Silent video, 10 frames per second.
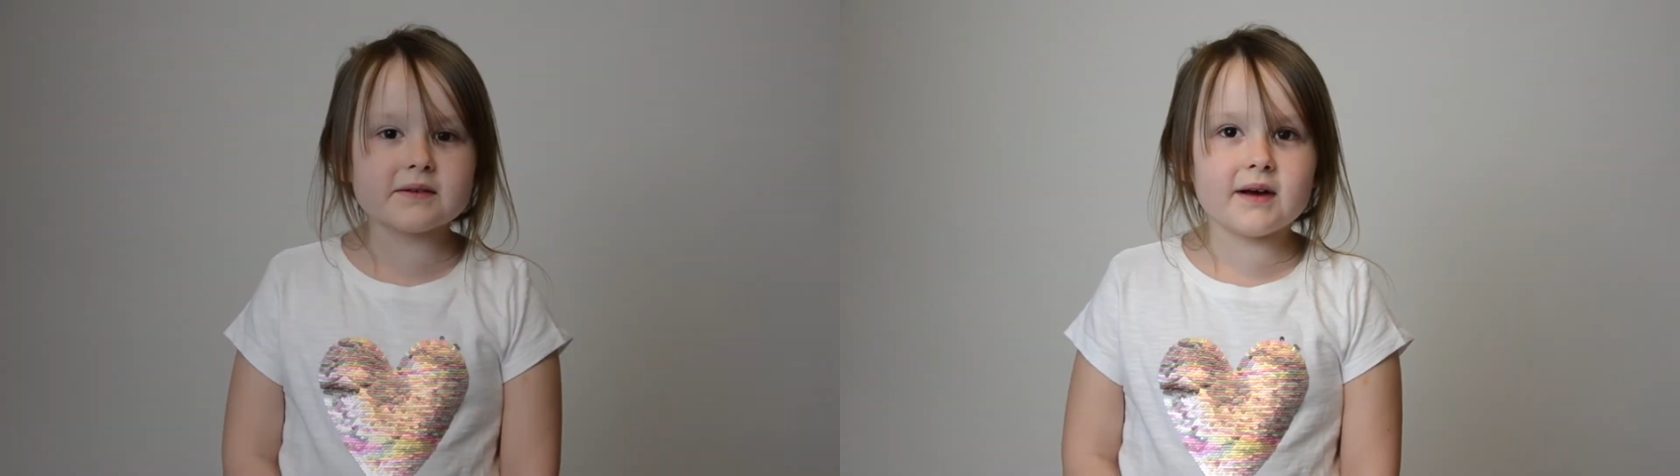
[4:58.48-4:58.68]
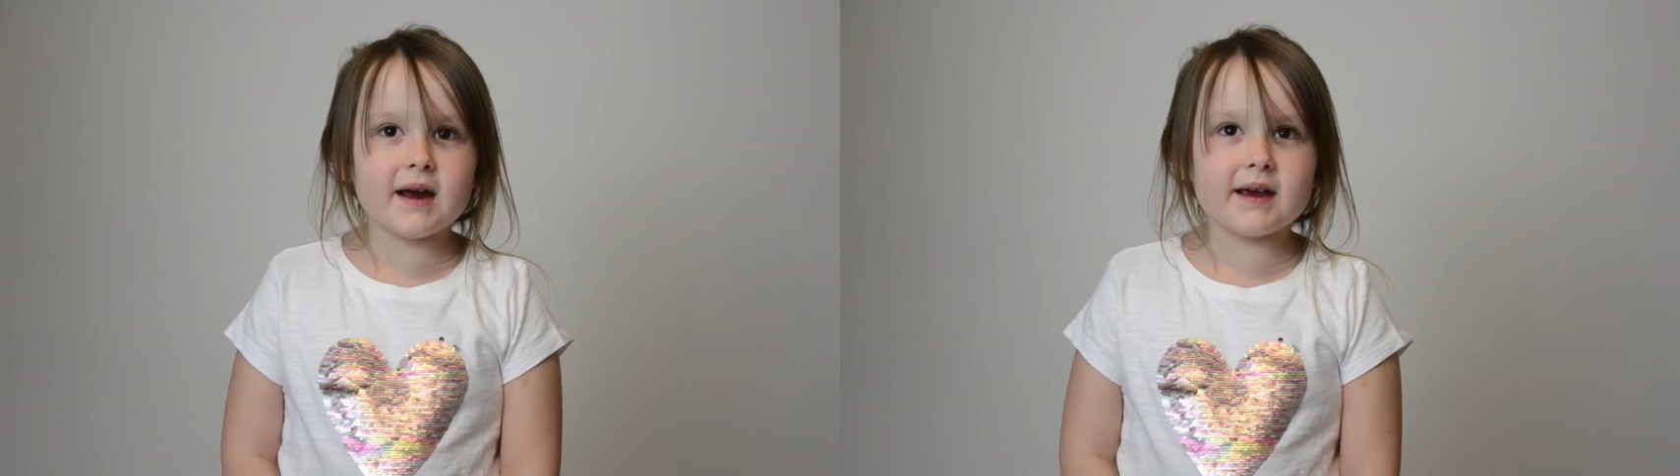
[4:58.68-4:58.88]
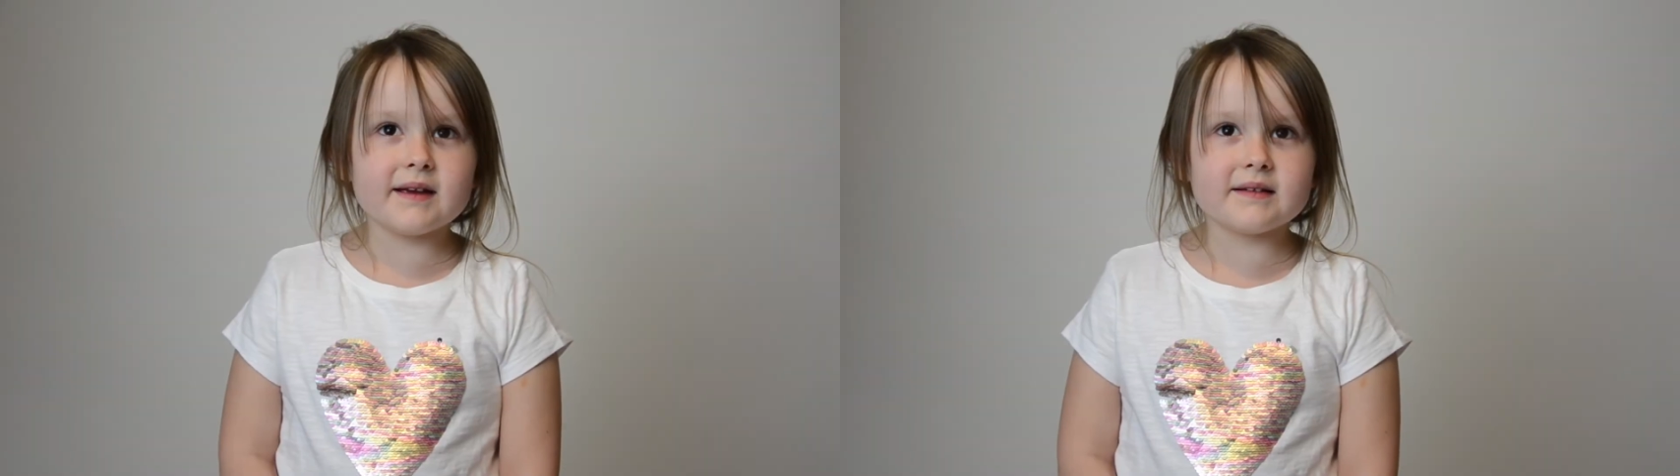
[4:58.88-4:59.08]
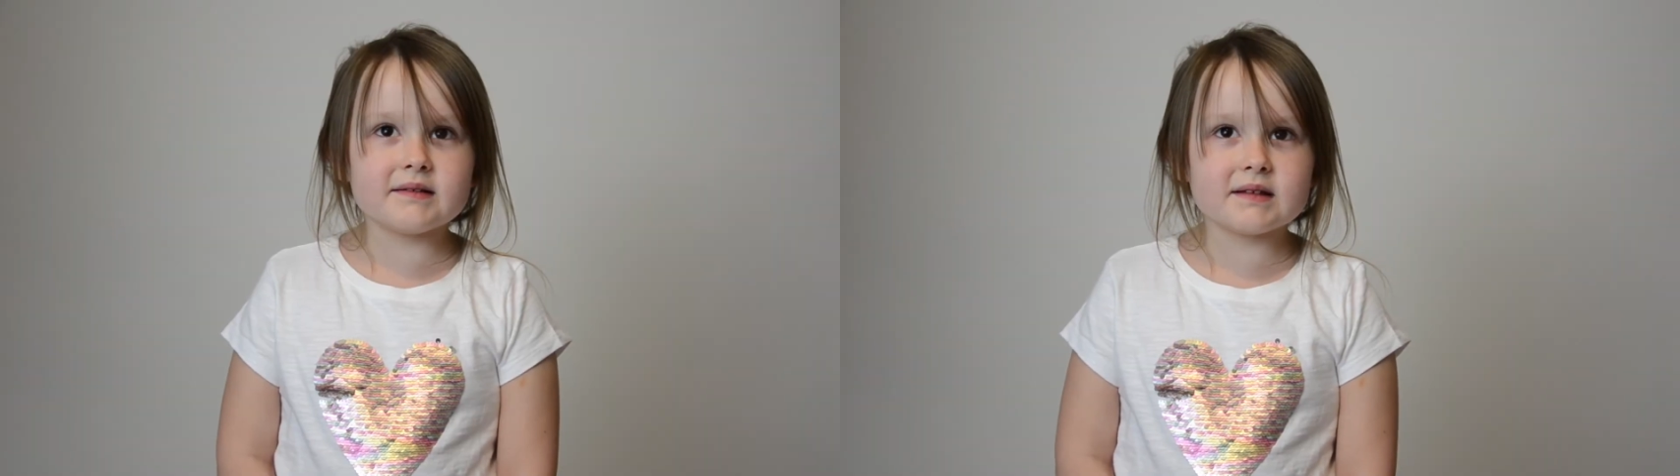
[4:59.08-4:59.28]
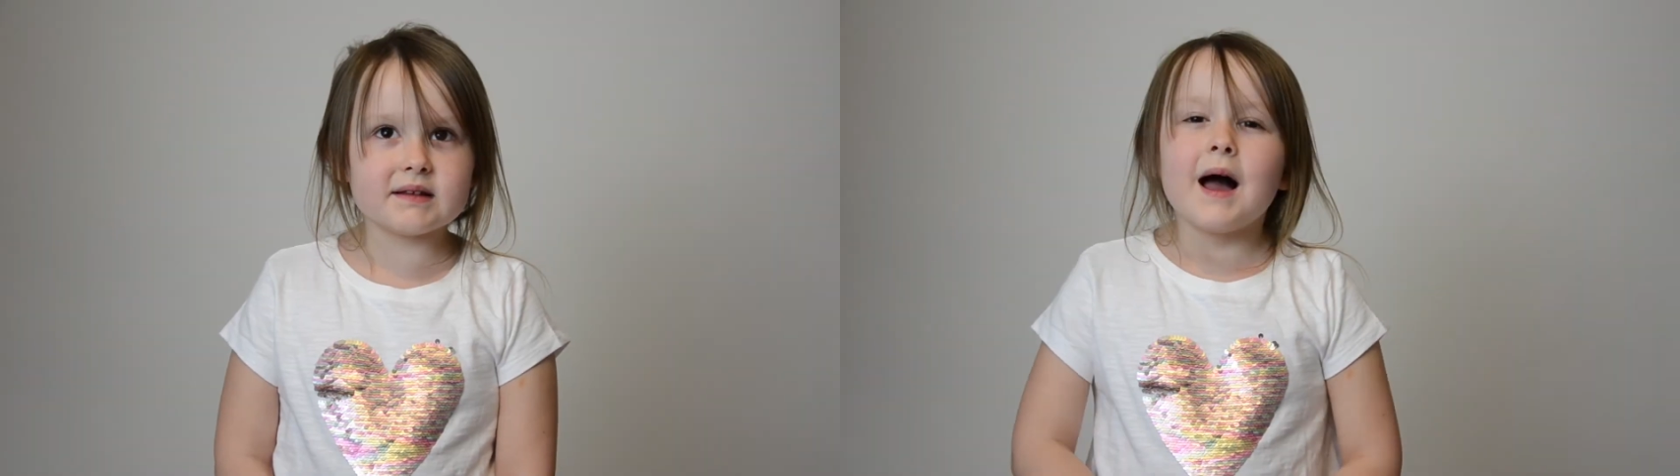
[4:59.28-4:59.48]
Grace.
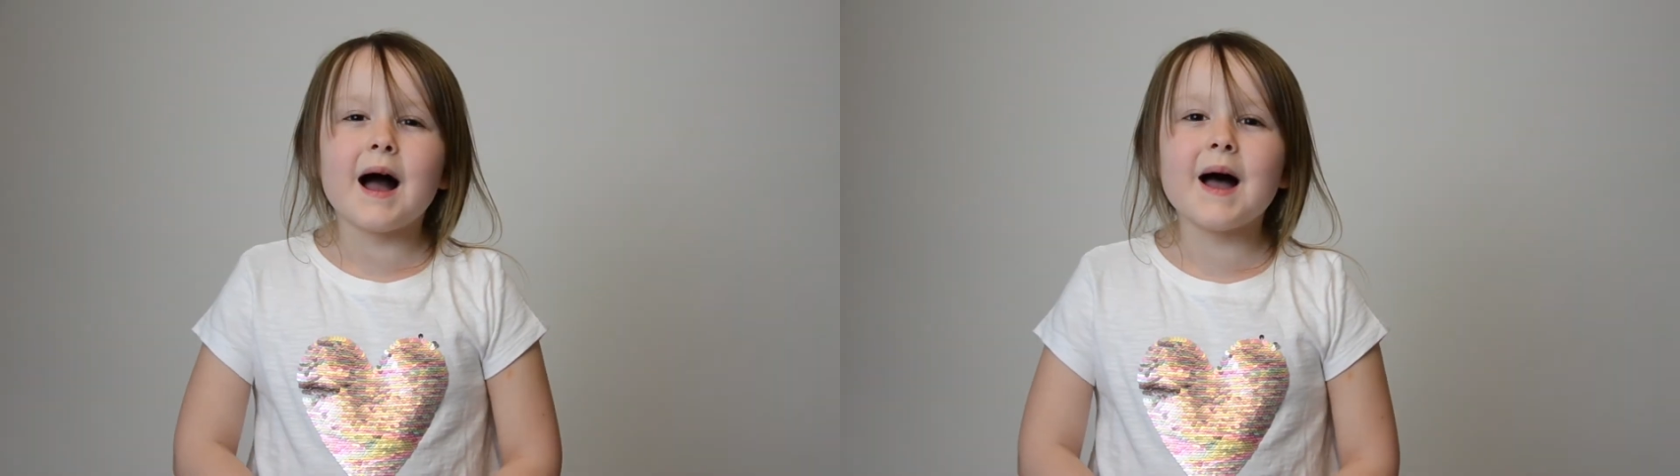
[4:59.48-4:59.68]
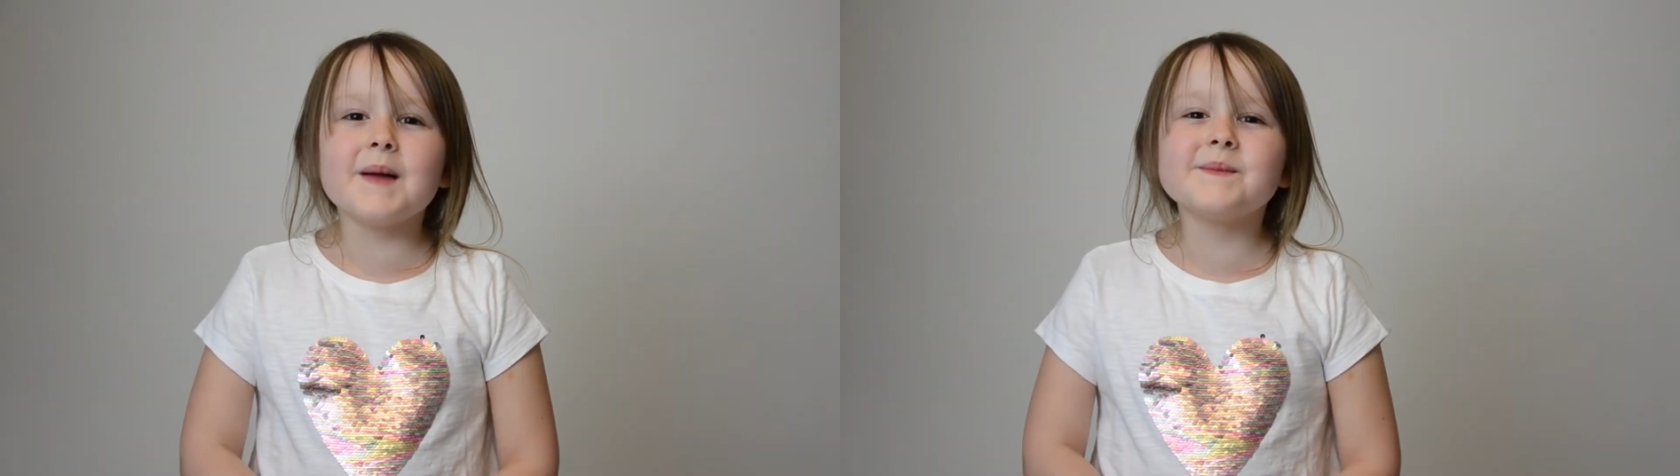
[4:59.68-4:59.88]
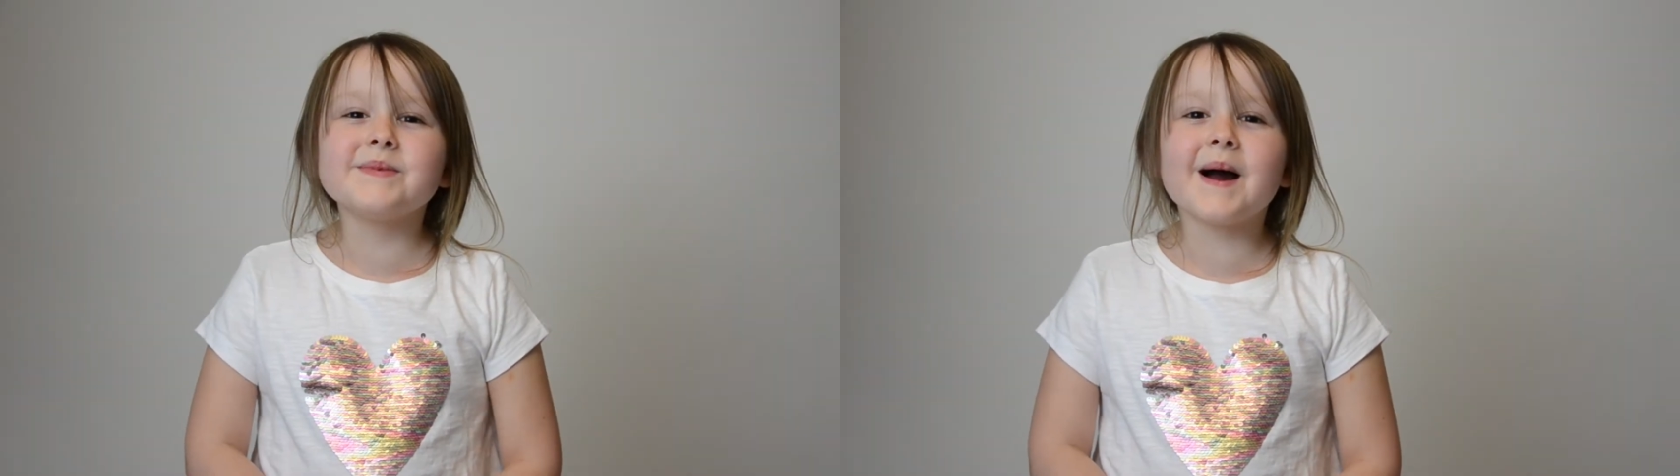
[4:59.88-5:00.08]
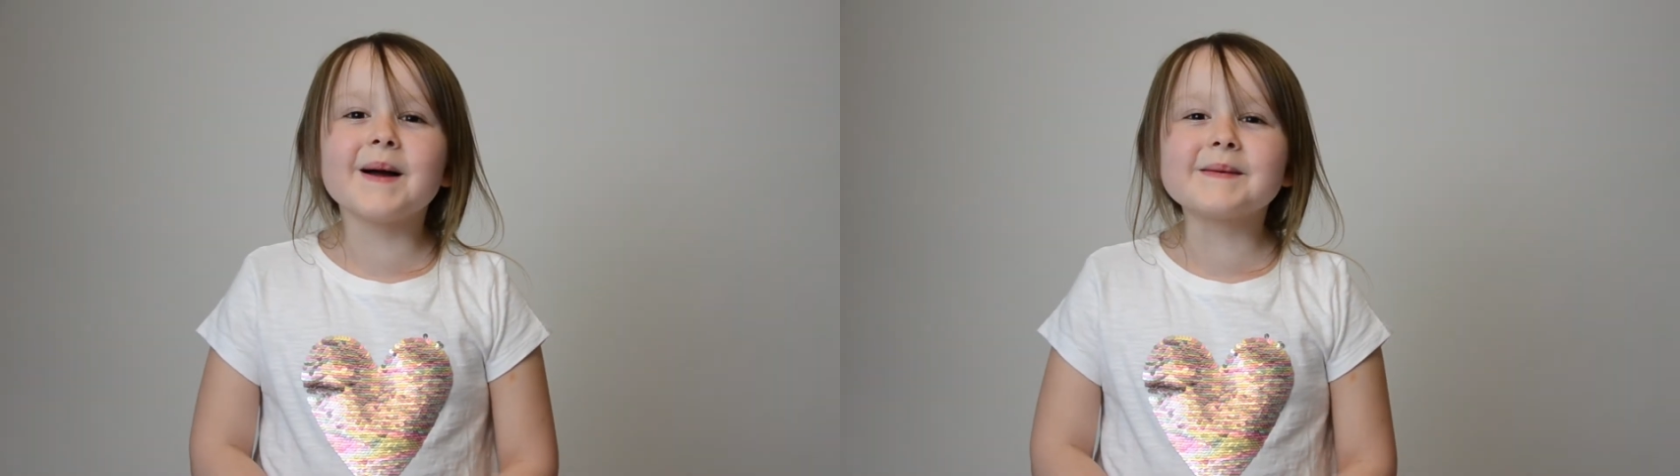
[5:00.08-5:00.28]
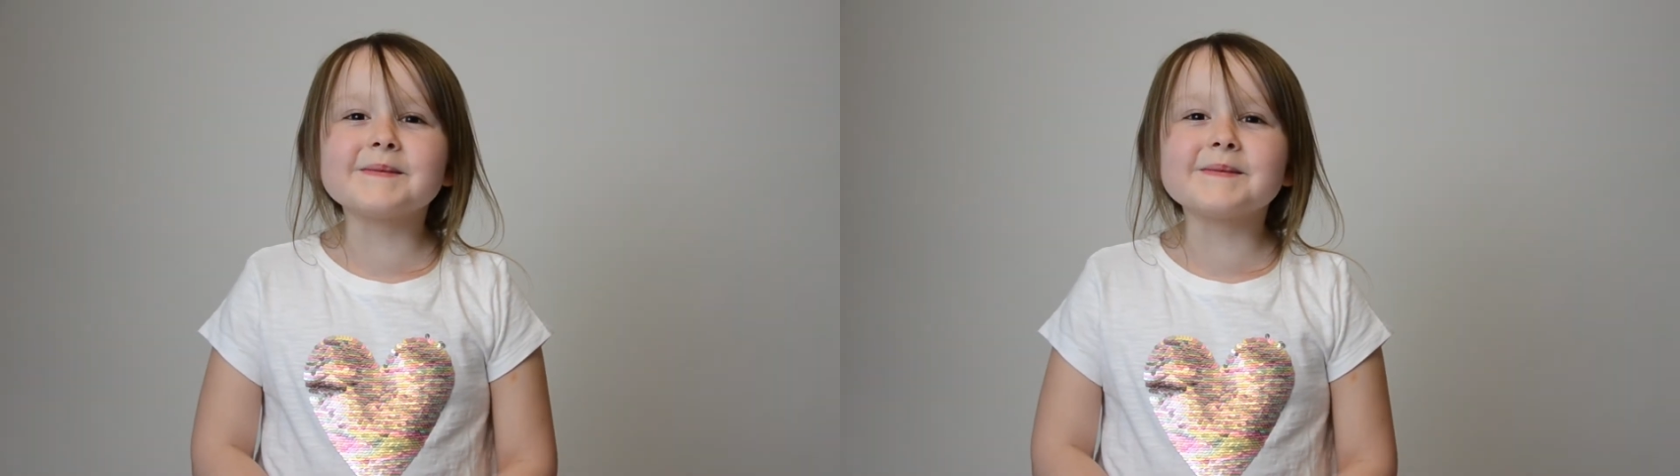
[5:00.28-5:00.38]
I'm proud